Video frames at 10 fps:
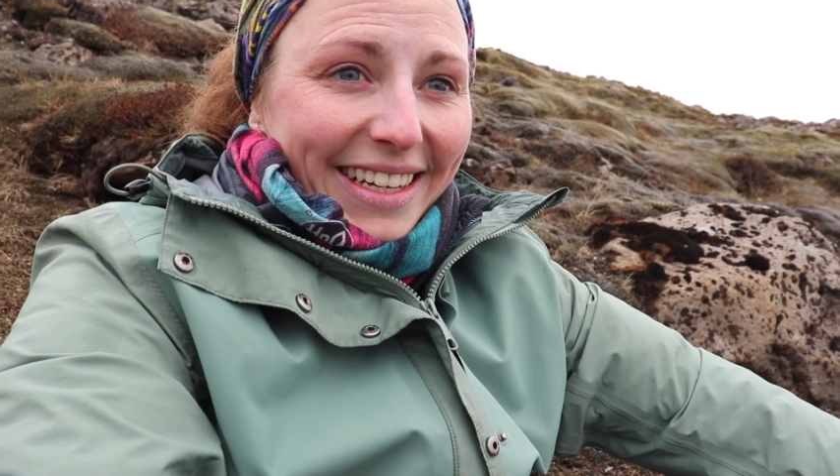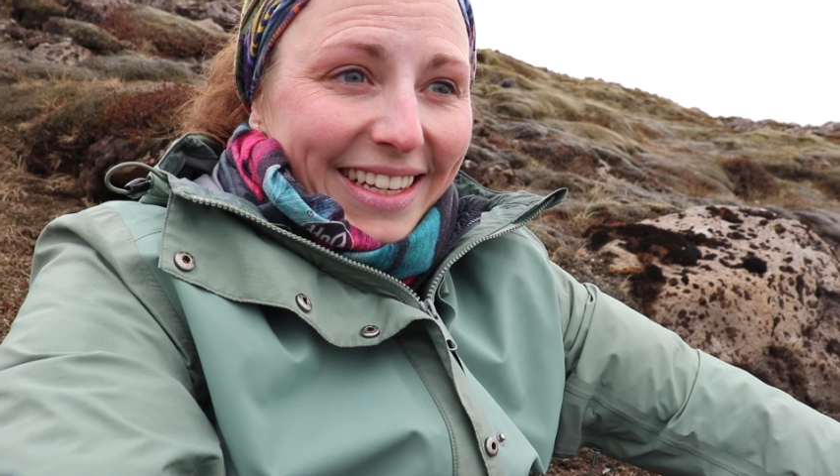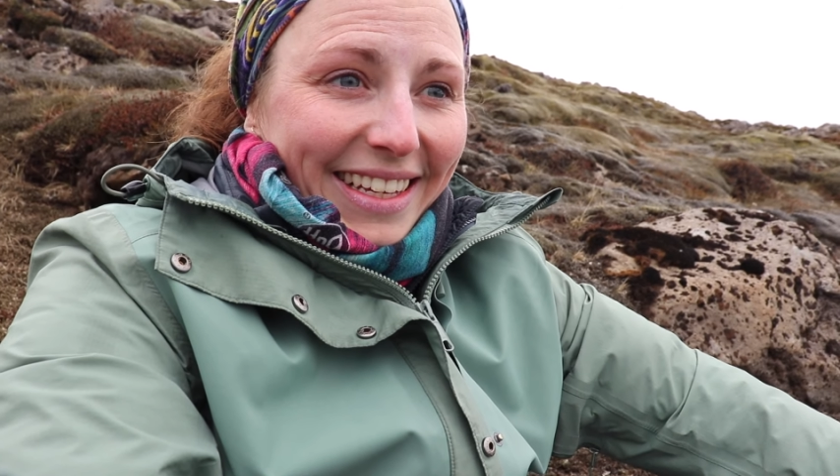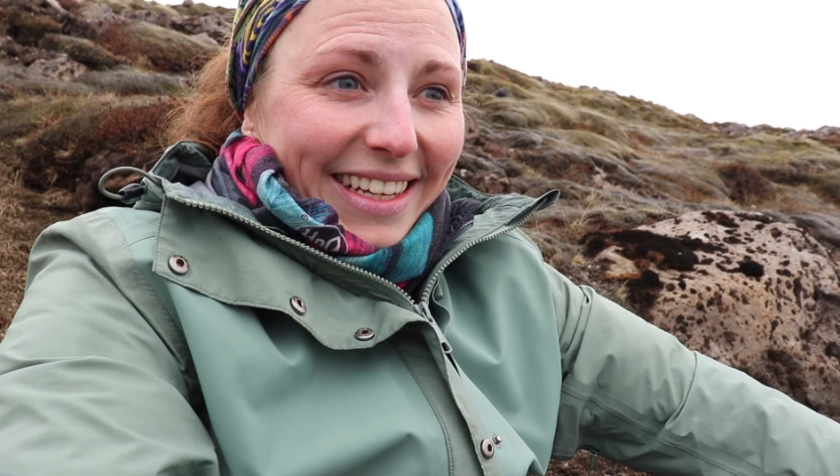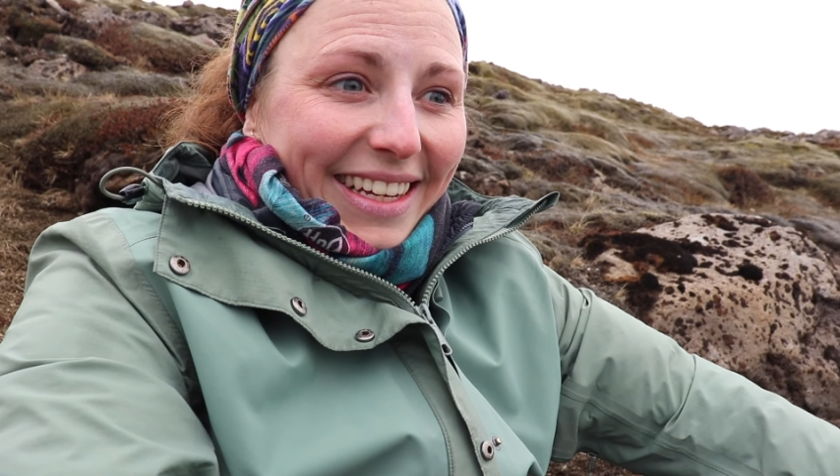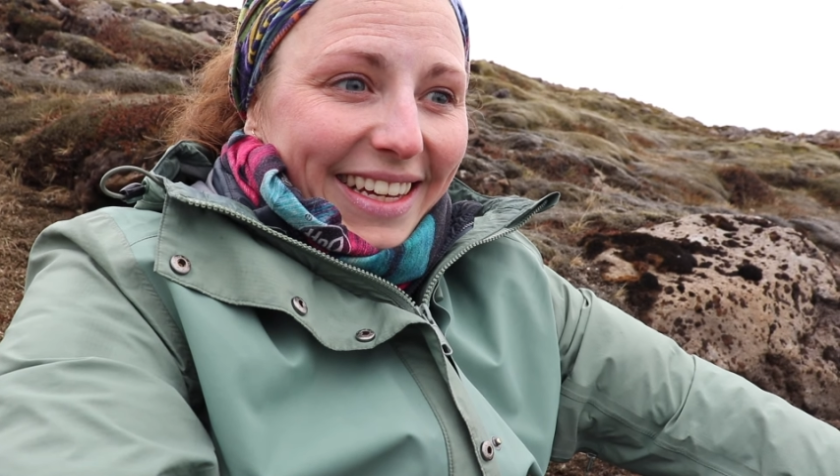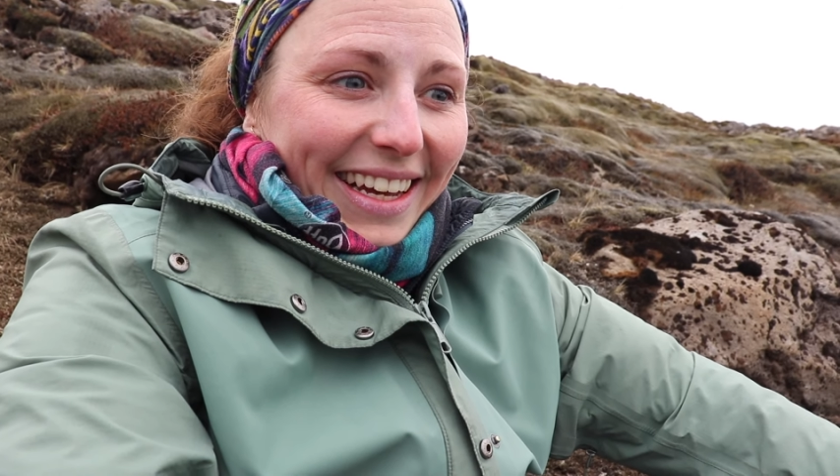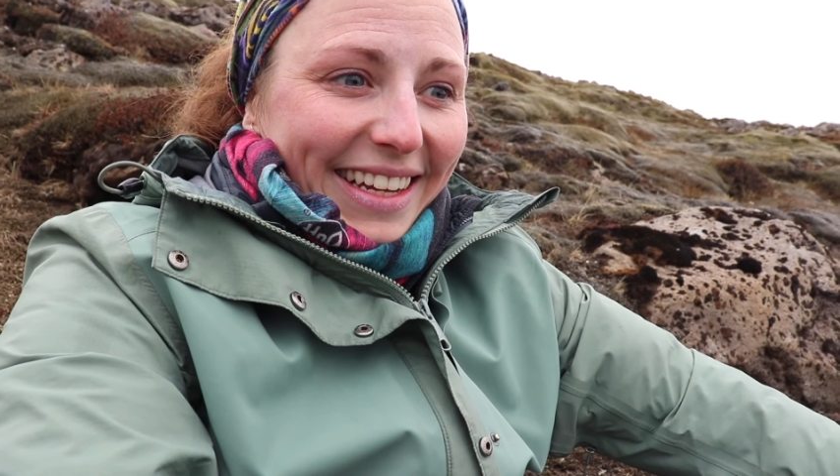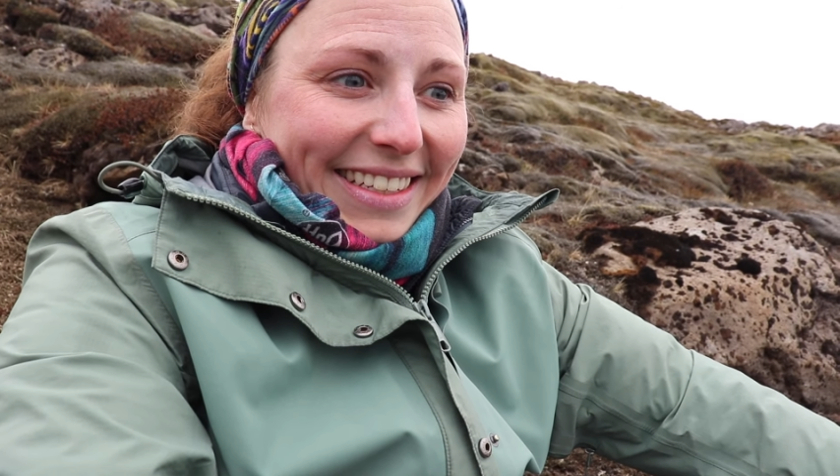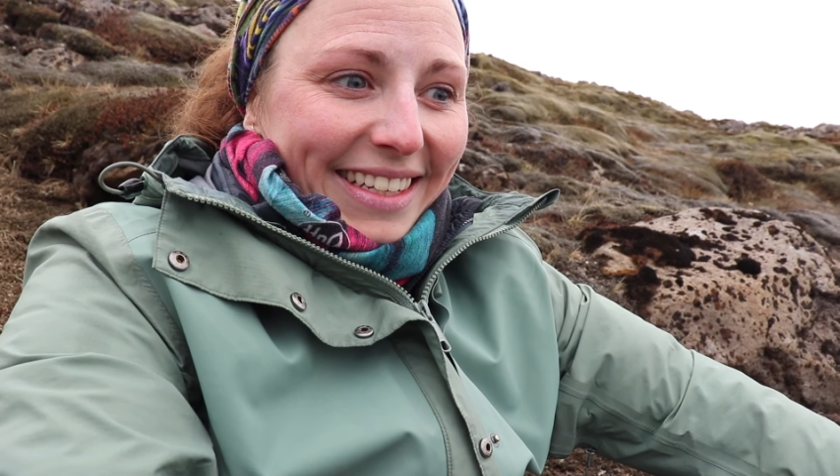
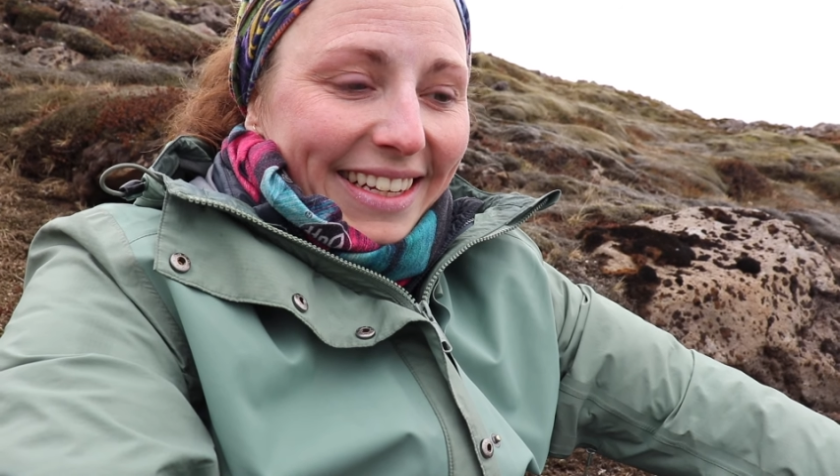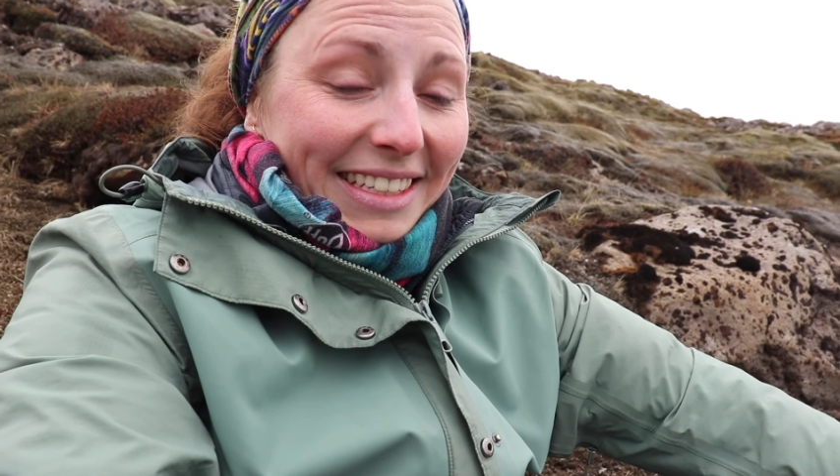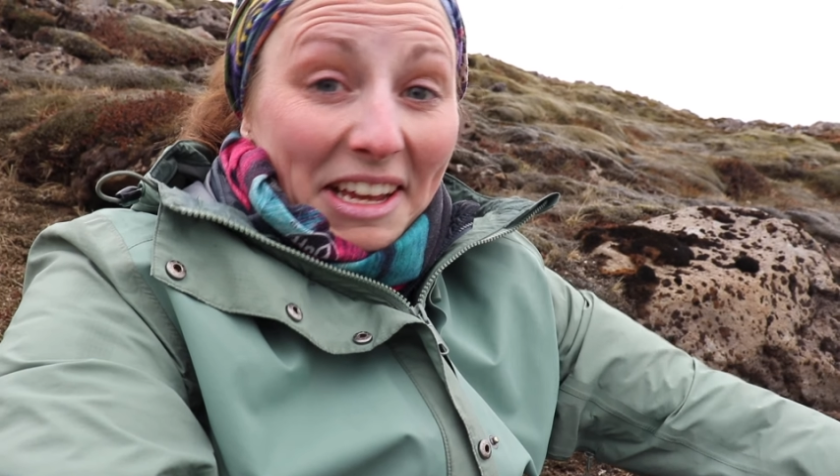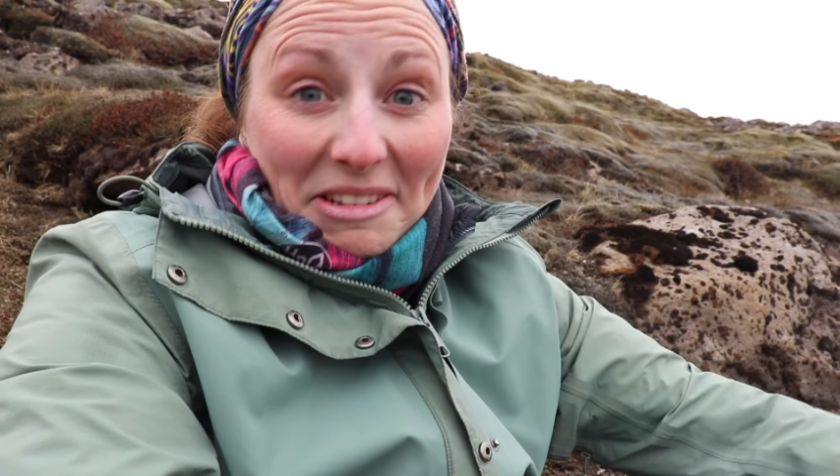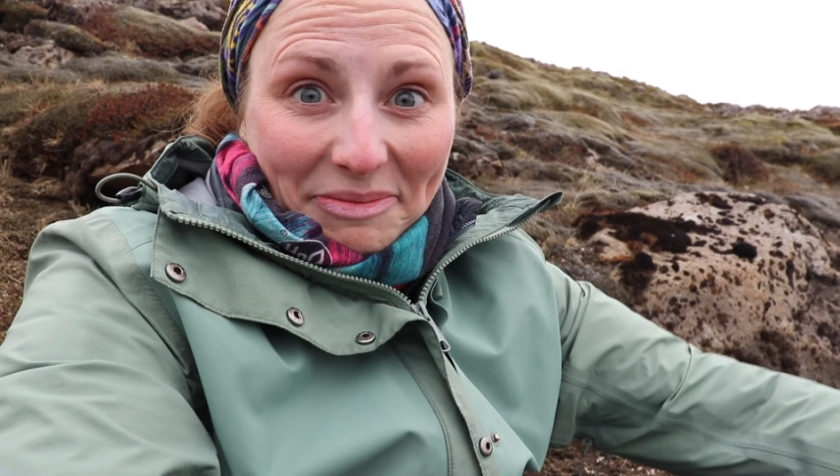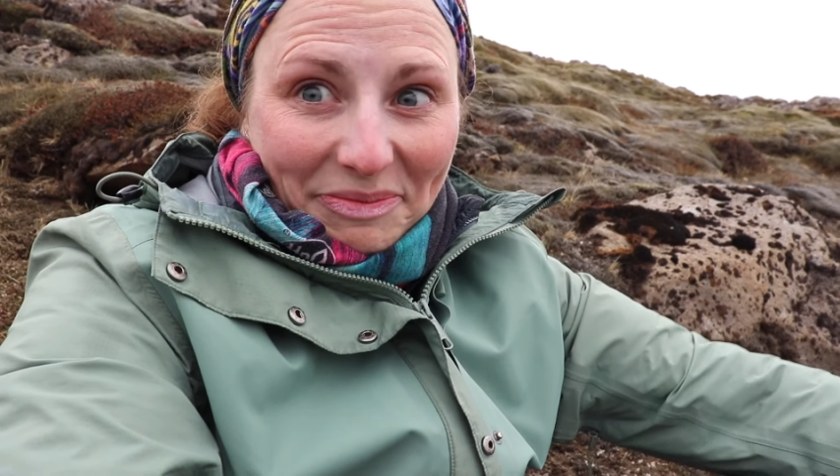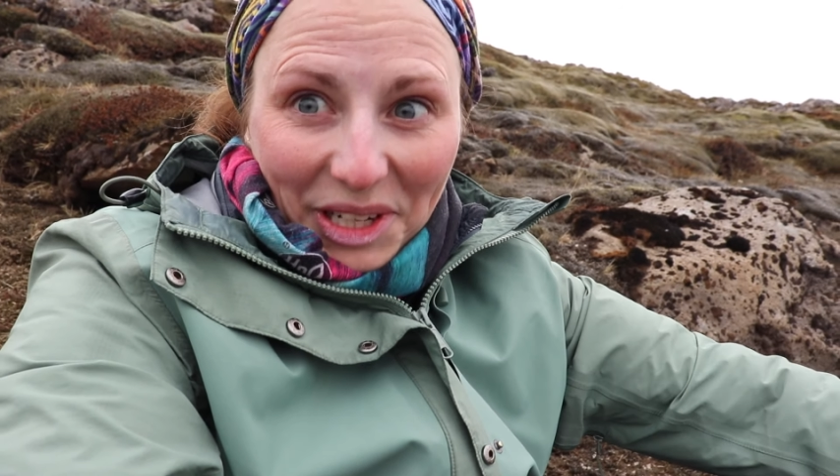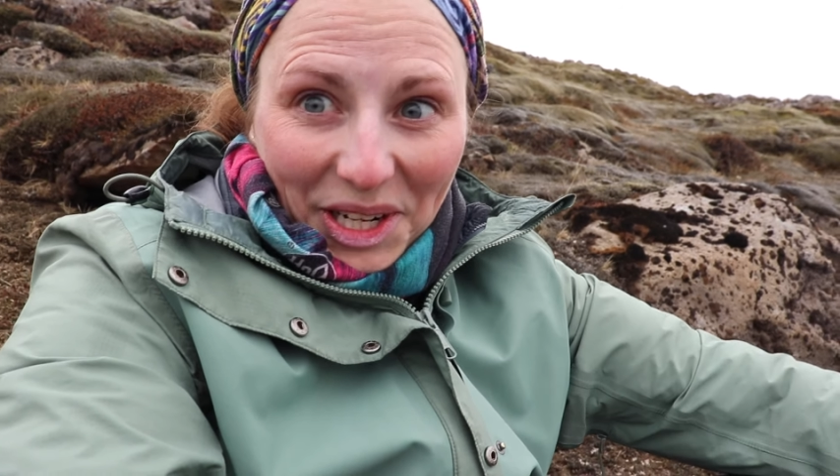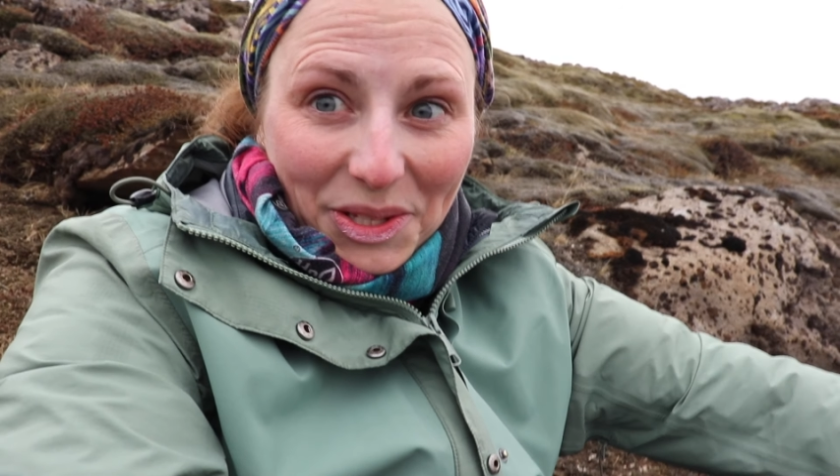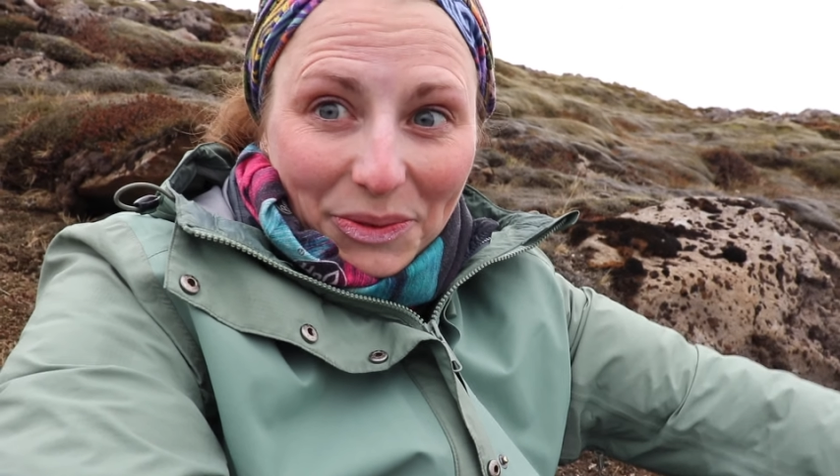And yeah, it's
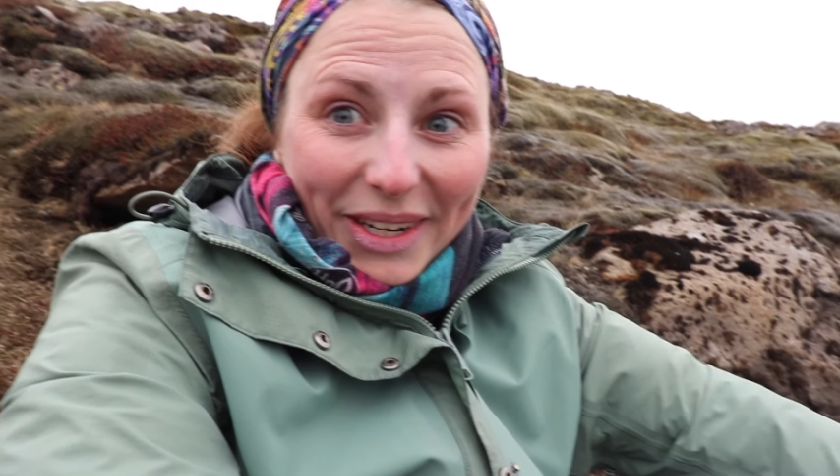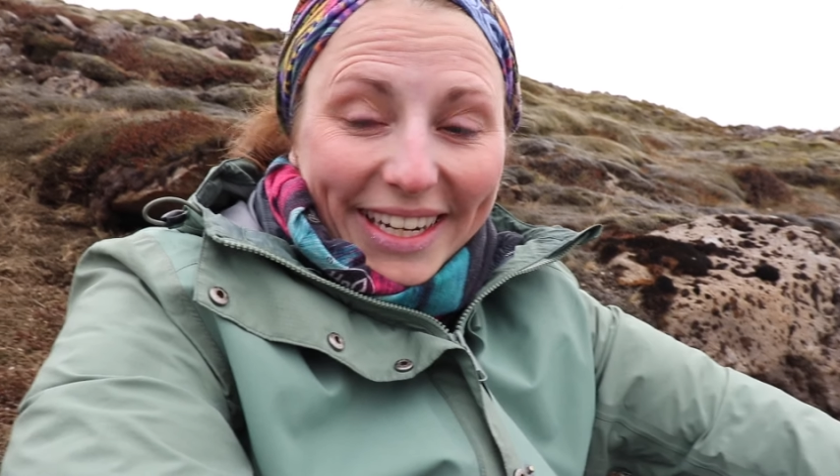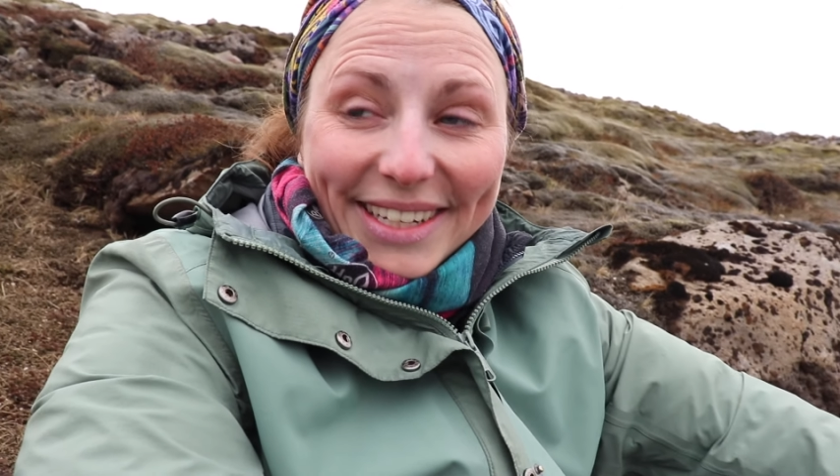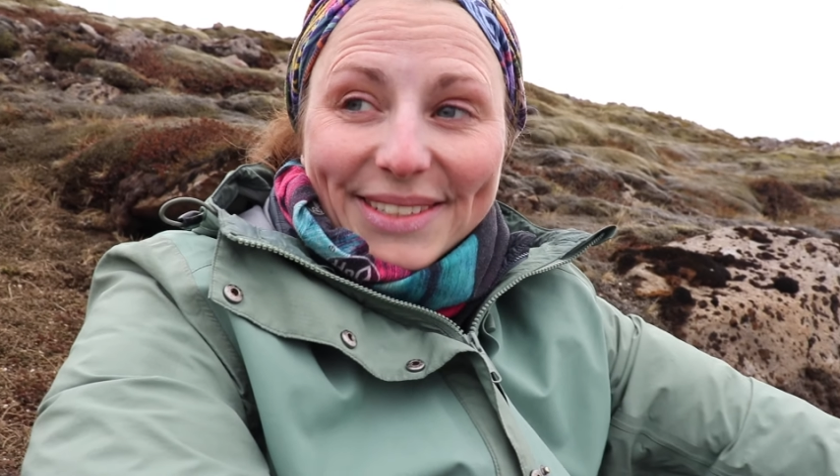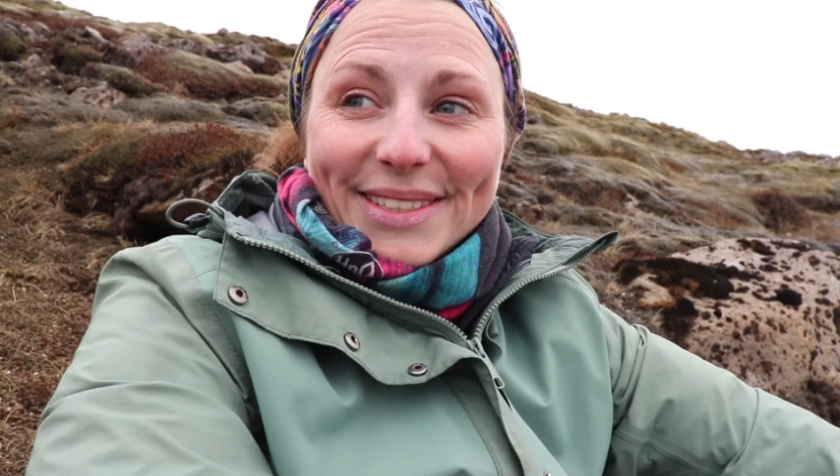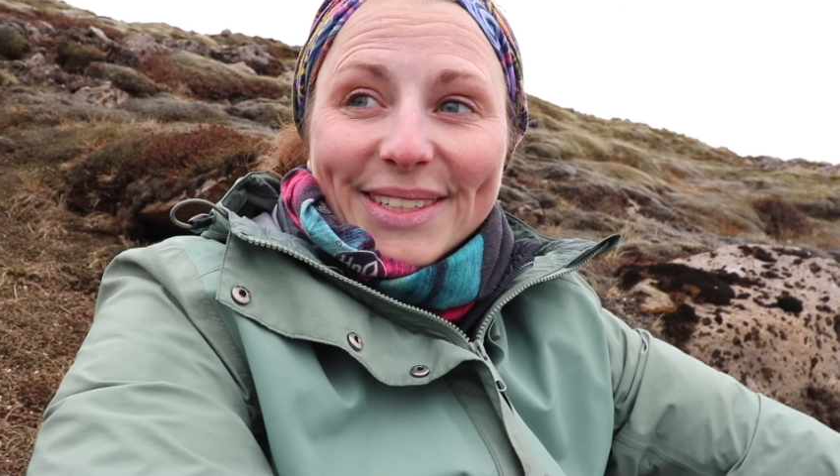a nice workout.